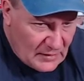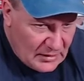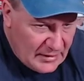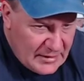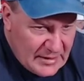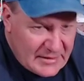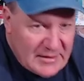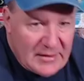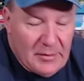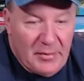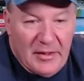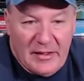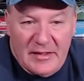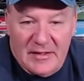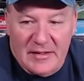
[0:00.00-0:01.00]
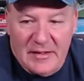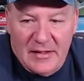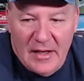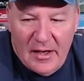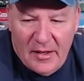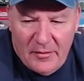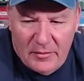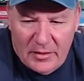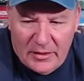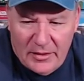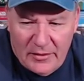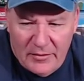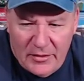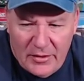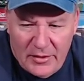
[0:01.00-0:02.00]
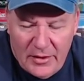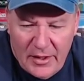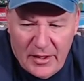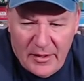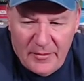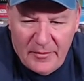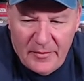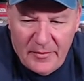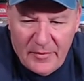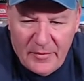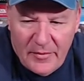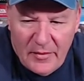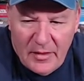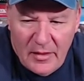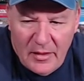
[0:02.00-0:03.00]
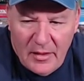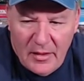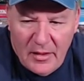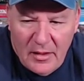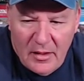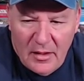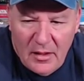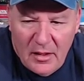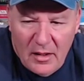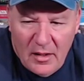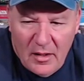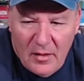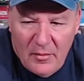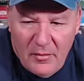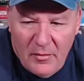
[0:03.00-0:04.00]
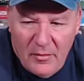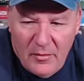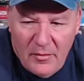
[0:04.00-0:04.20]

gets the biggest nut believe it or not um,